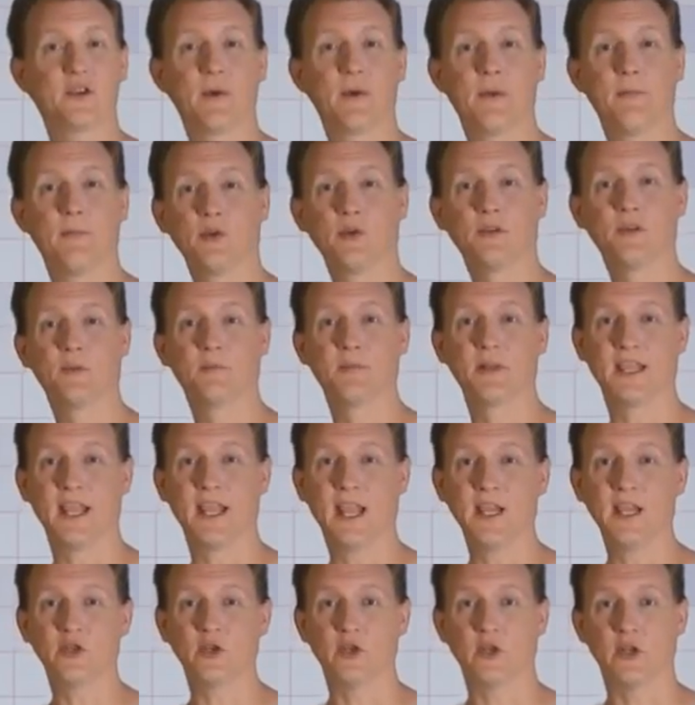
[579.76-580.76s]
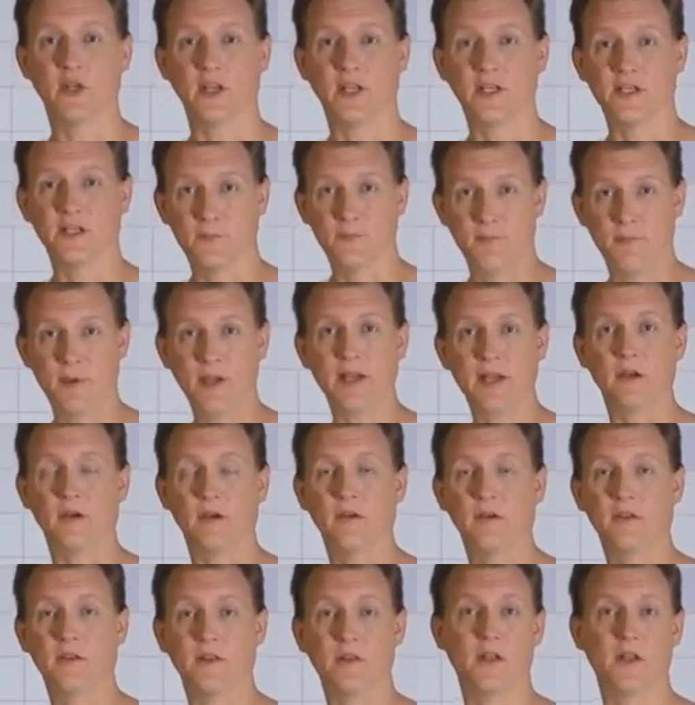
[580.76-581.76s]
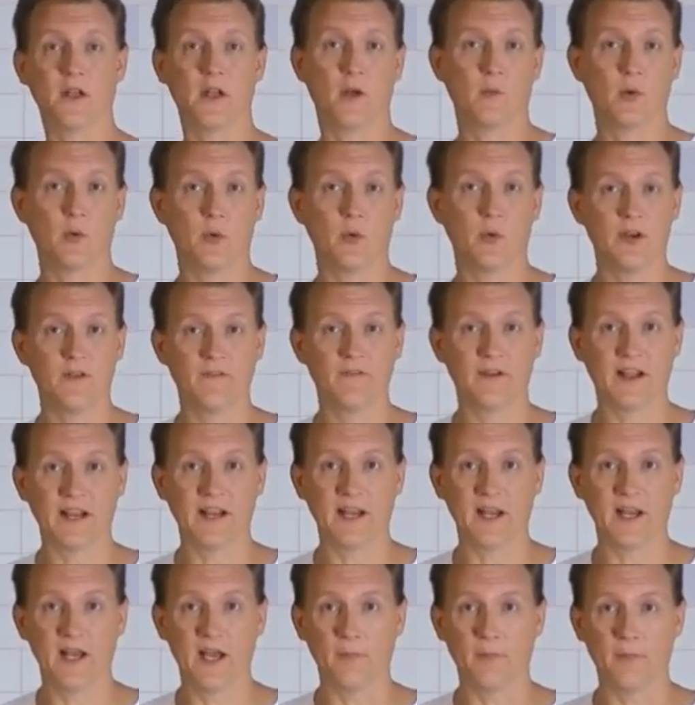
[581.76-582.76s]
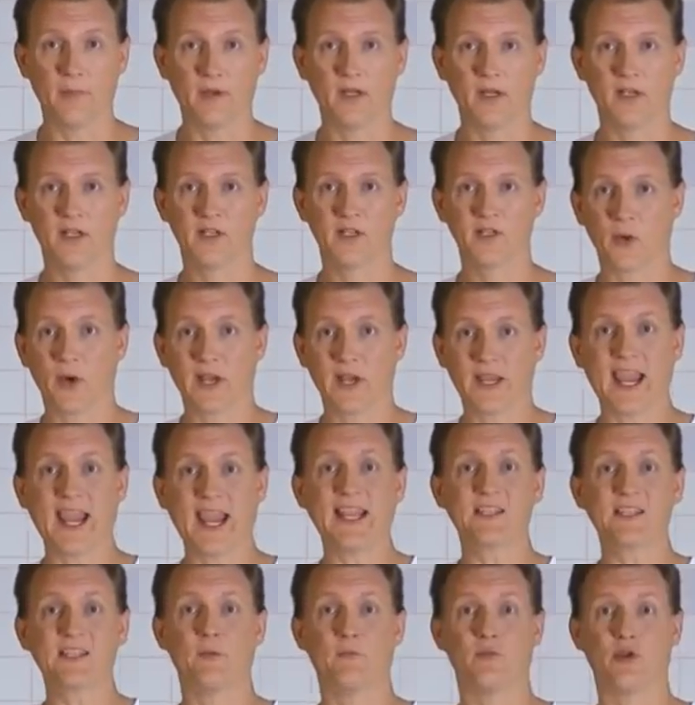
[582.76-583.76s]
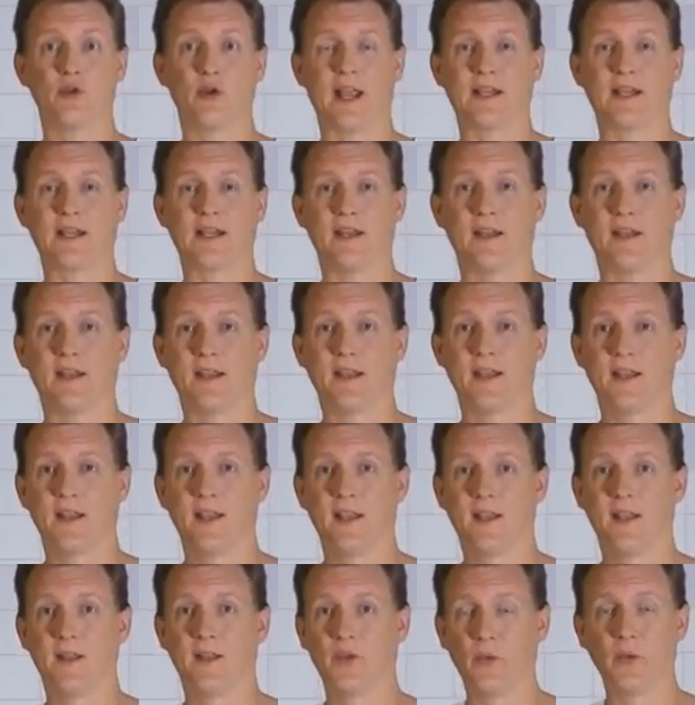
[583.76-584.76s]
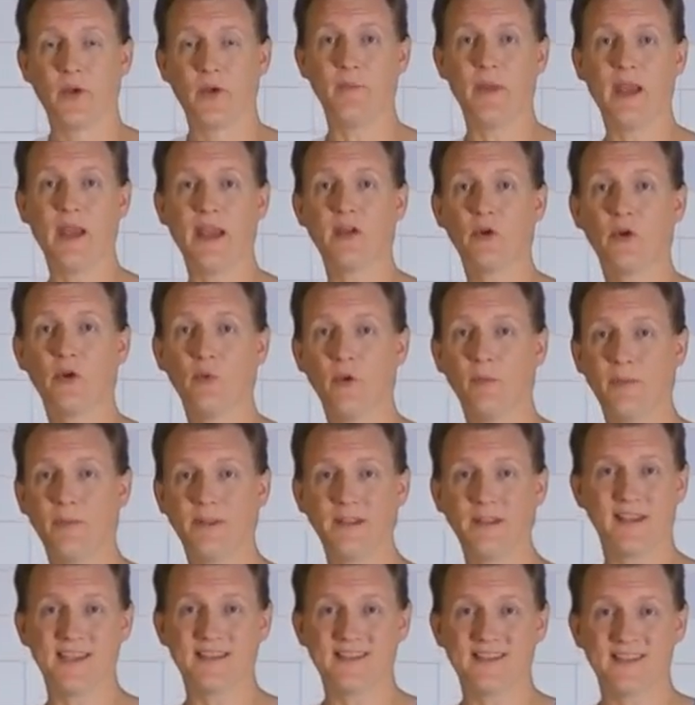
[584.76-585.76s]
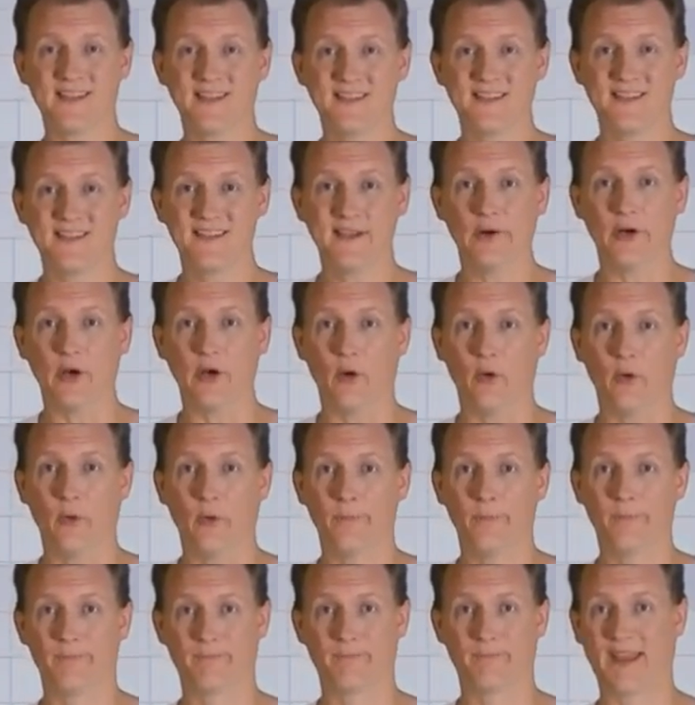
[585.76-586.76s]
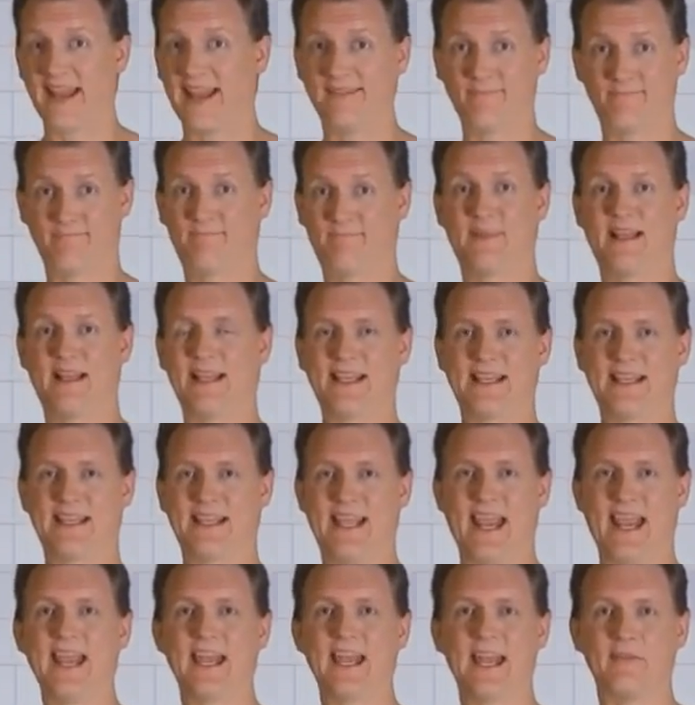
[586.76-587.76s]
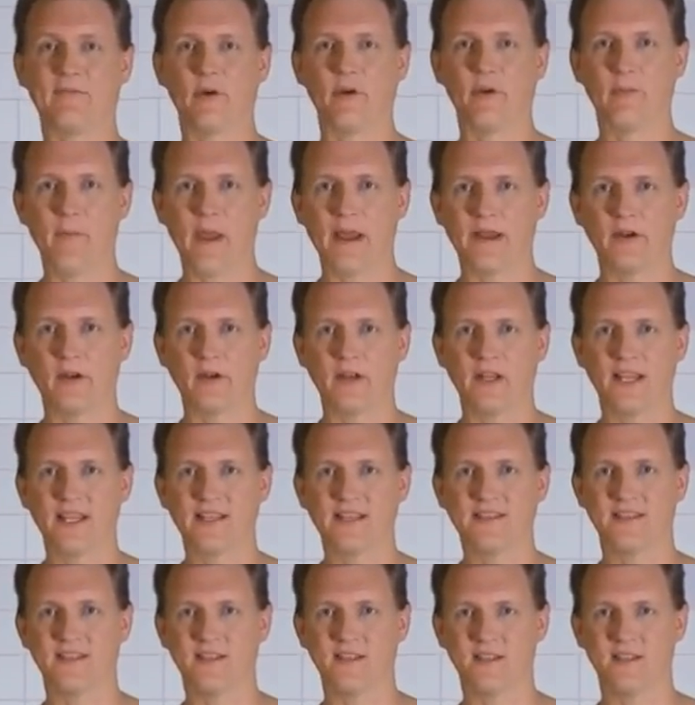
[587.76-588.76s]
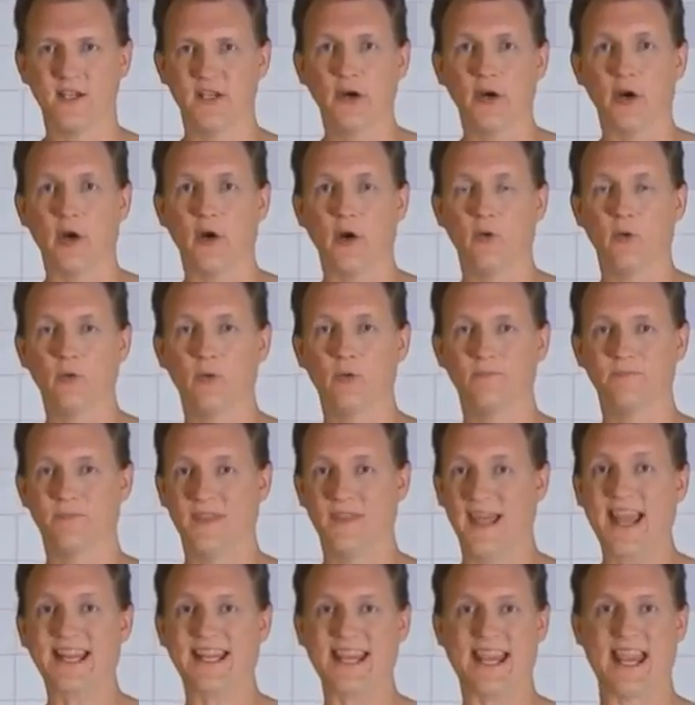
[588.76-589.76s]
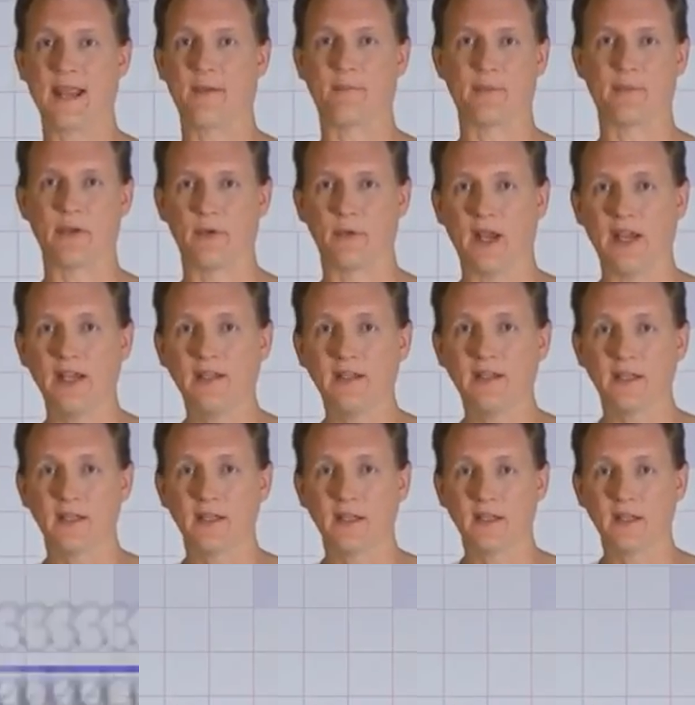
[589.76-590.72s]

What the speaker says: to my multiplication is bigger than the number we're dividing up, so I can't subtract it. The remainder would be less than 0. And I can't have a remainder less than 0. That can't be right.